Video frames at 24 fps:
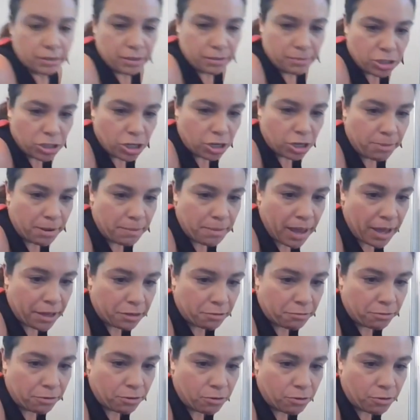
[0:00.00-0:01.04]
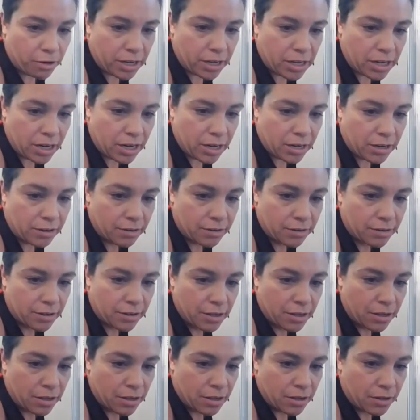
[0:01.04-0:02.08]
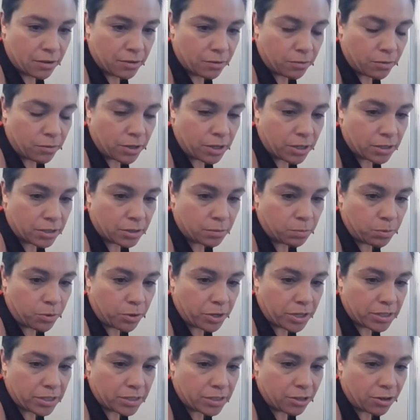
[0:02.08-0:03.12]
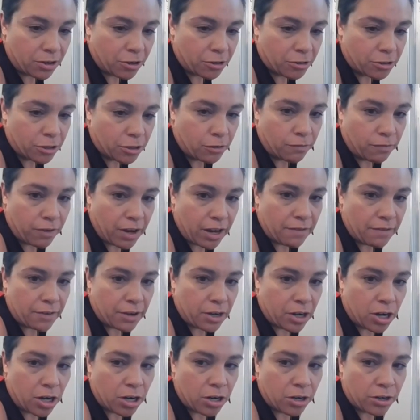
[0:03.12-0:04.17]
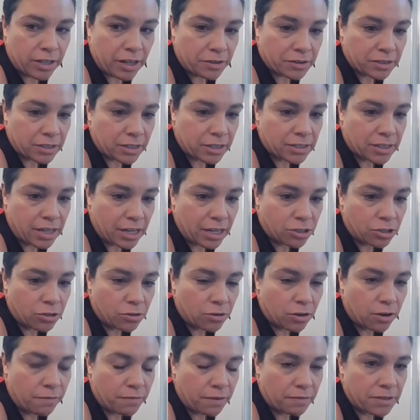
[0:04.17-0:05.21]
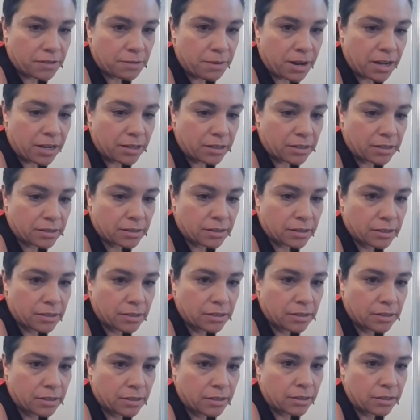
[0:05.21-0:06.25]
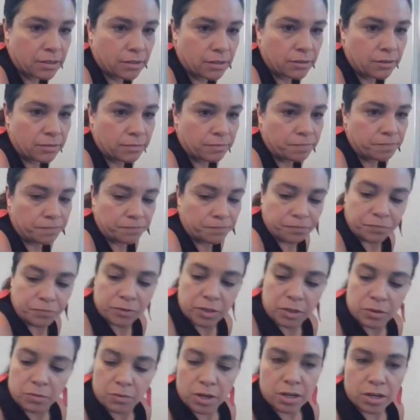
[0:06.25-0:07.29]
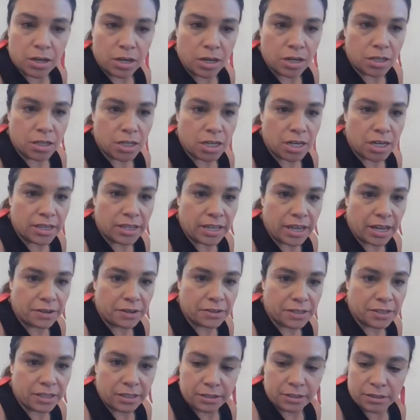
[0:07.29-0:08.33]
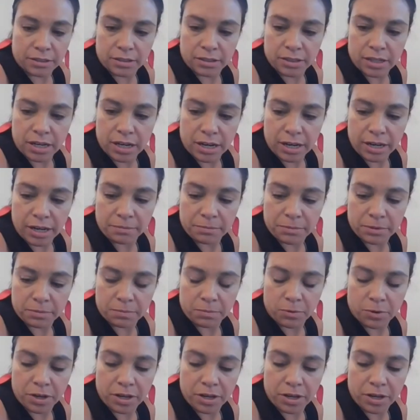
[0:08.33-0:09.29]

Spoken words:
me check my math real quick here. What is 0.025 on 100,000? Is that 250 bucks? 100,000 times